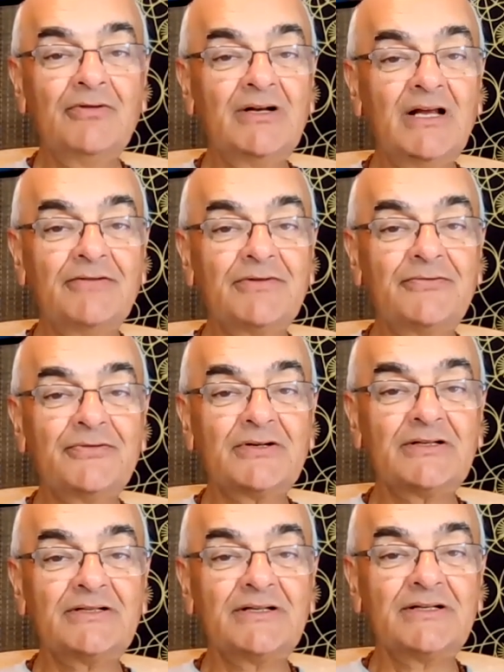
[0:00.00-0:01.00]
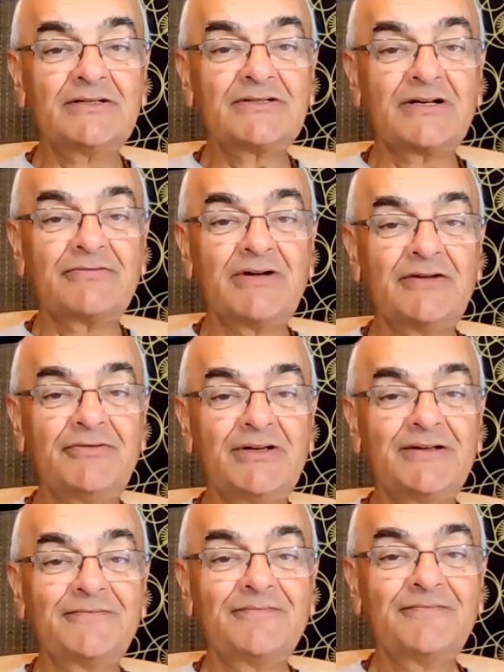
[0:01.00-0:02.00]
will have difficulty in
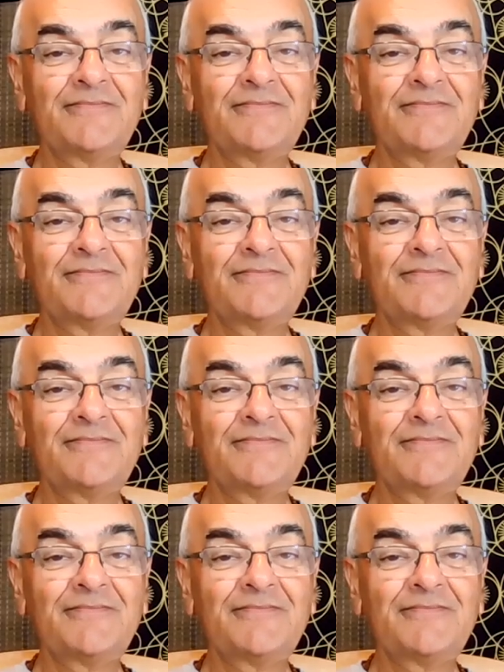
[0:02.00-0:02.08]
surviving.